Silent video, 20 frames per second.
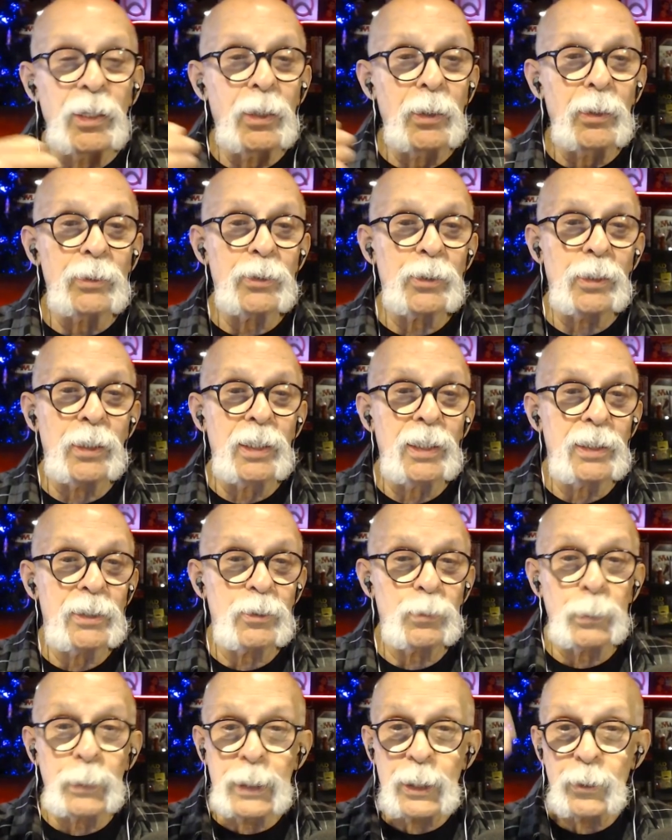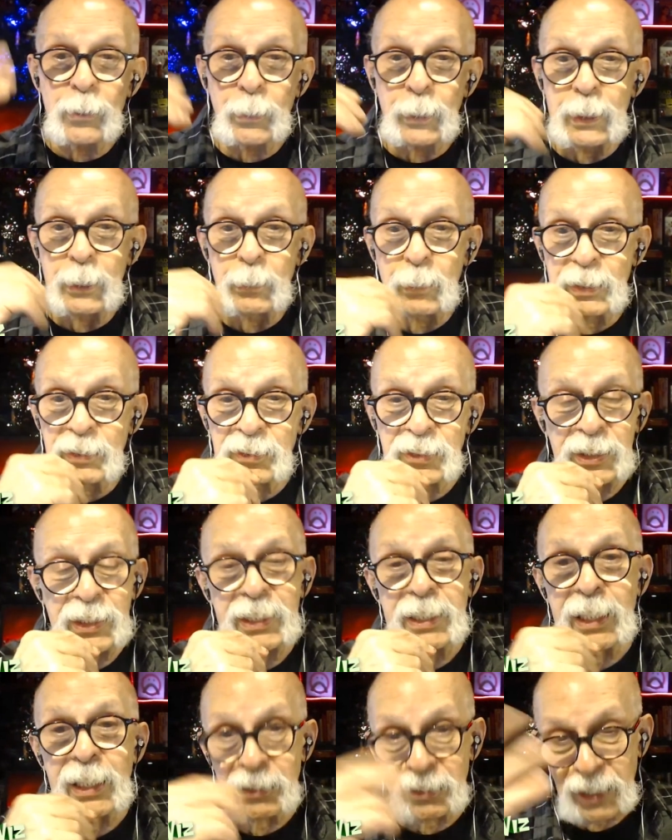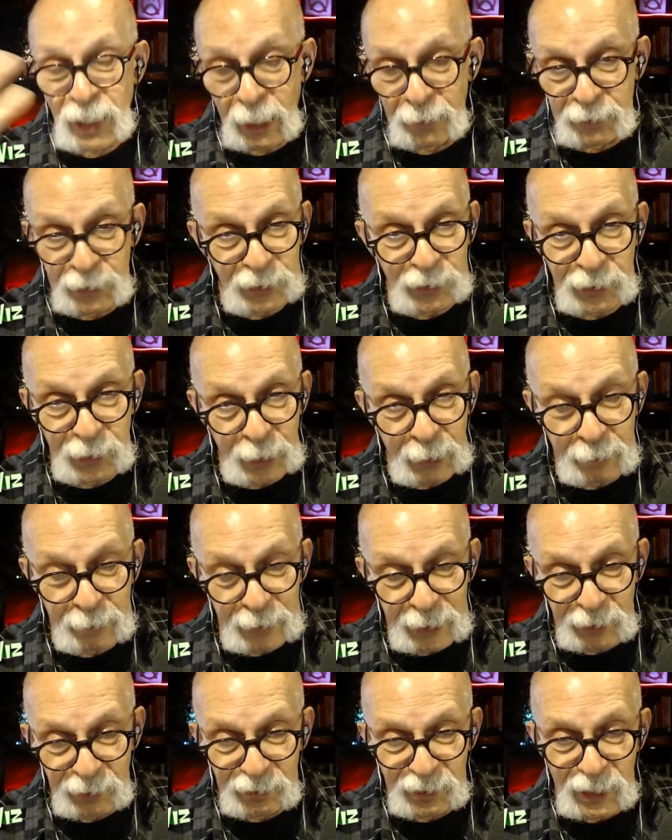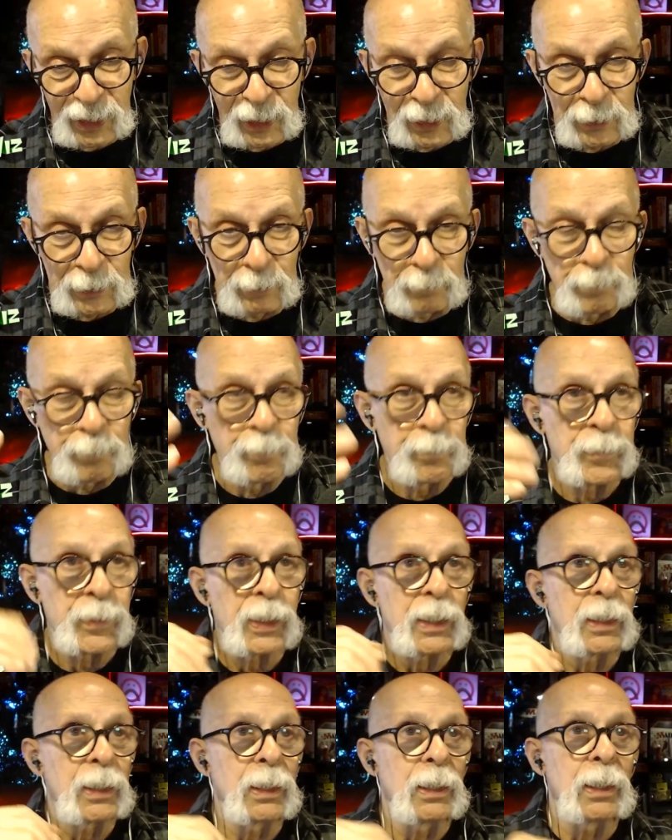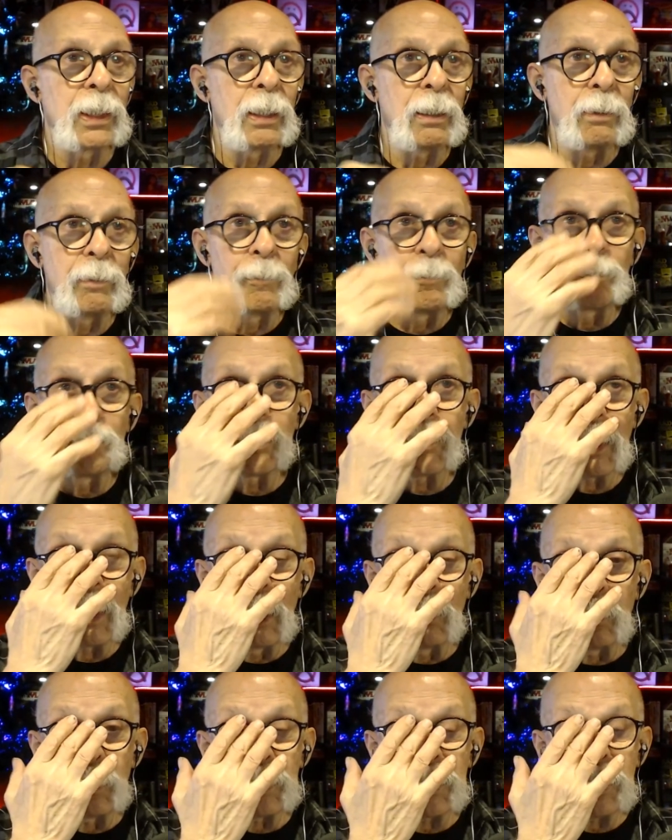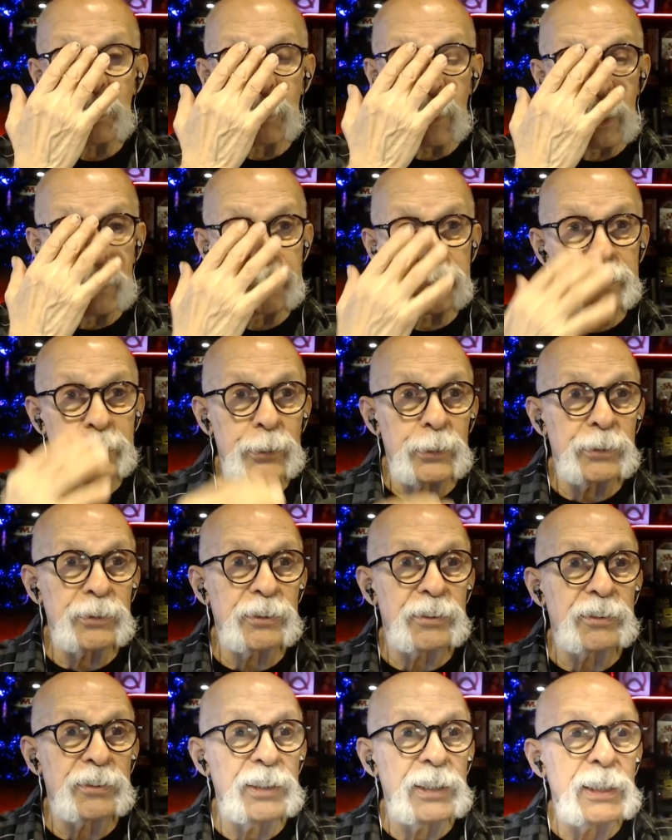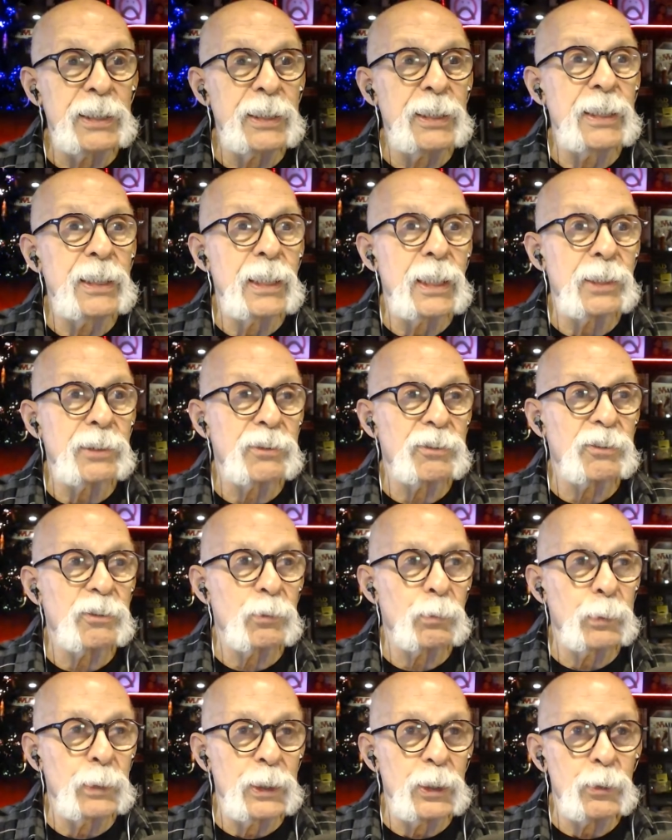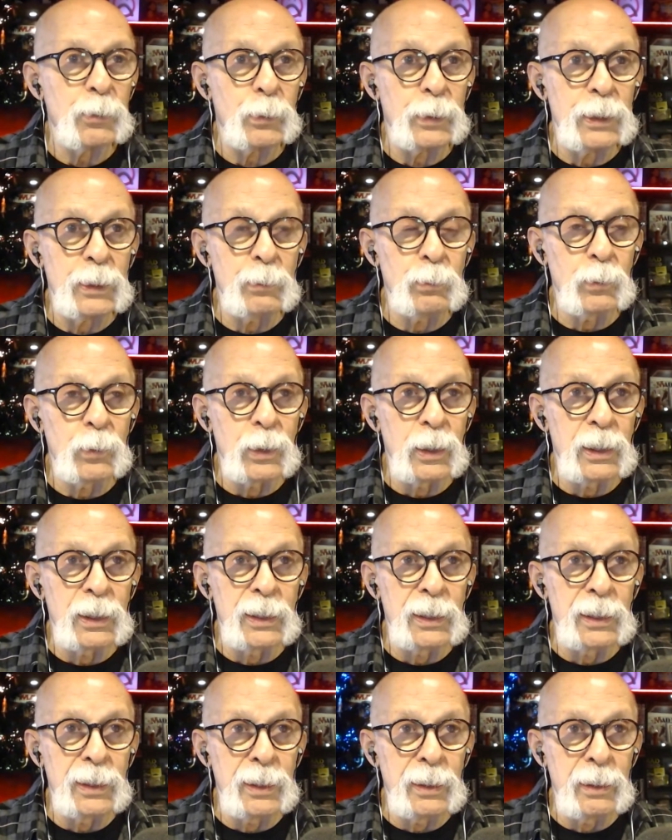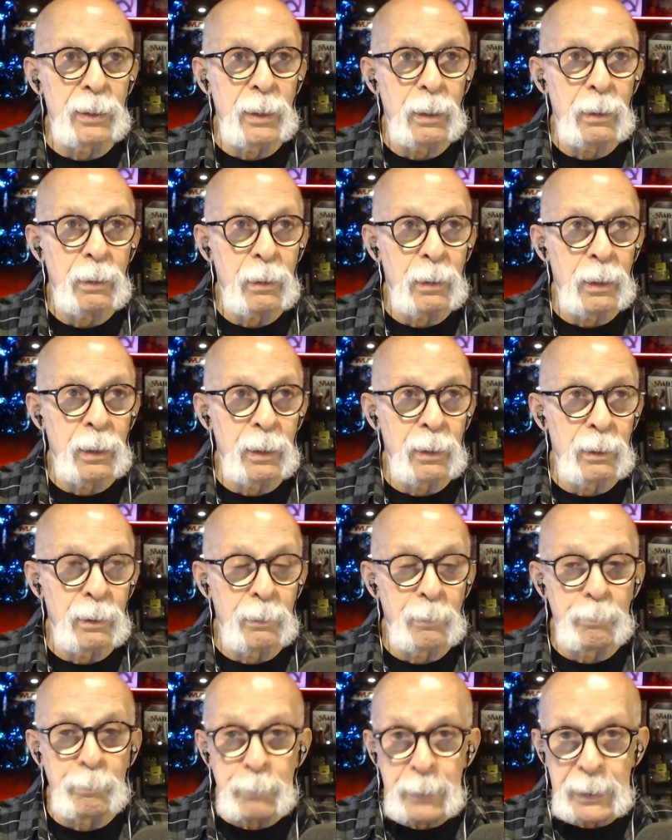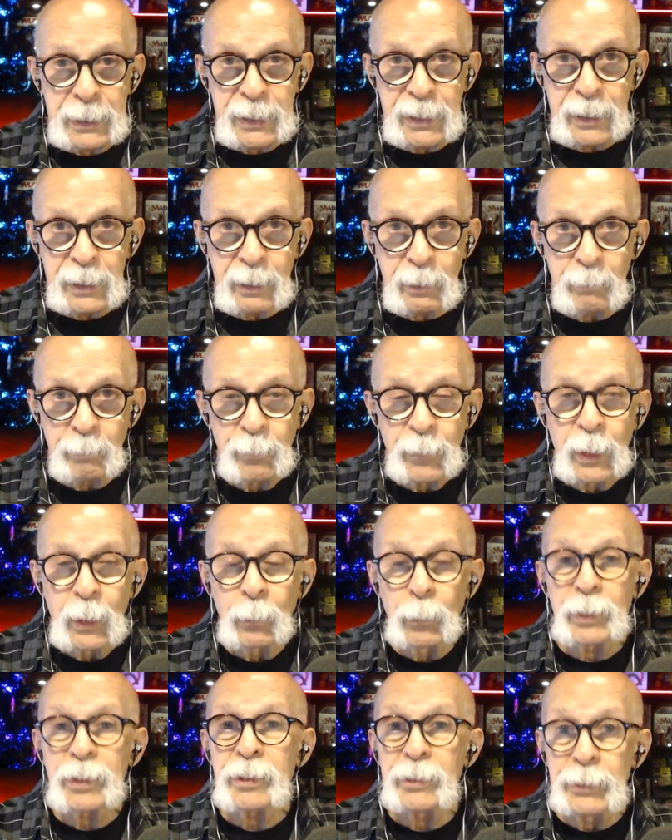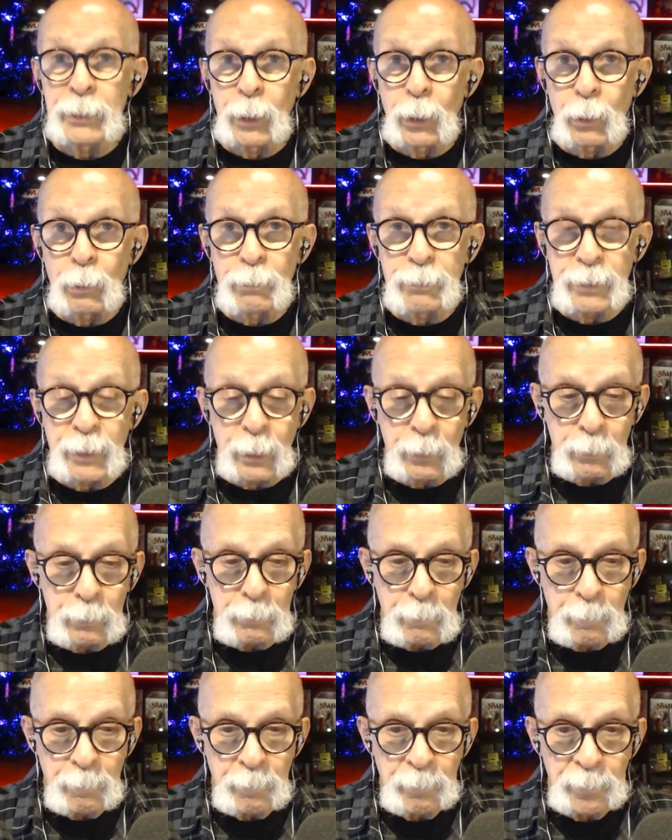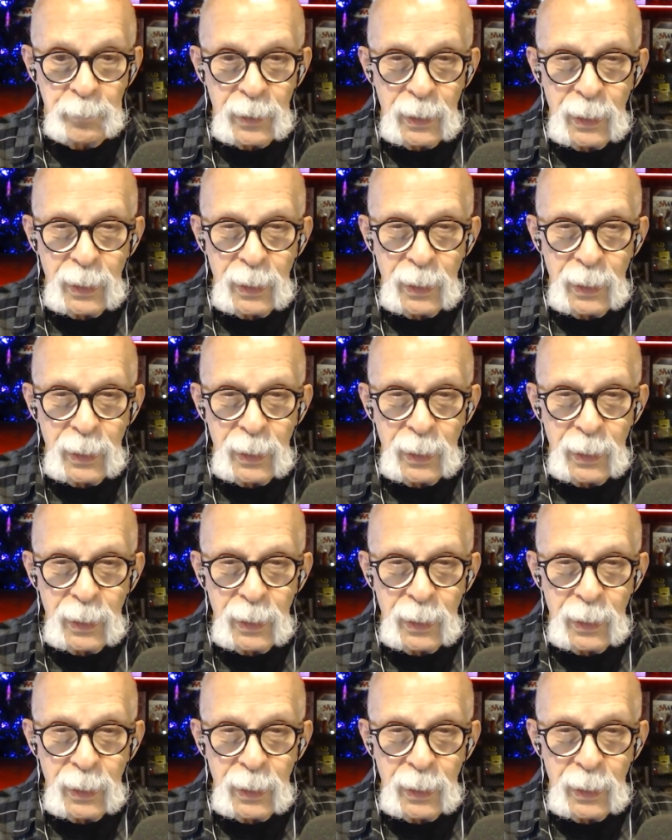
So, uh, 2021 CES. Obviously, there is none. Um, I went to my first CES 2021 uh, meeting with Lenovo.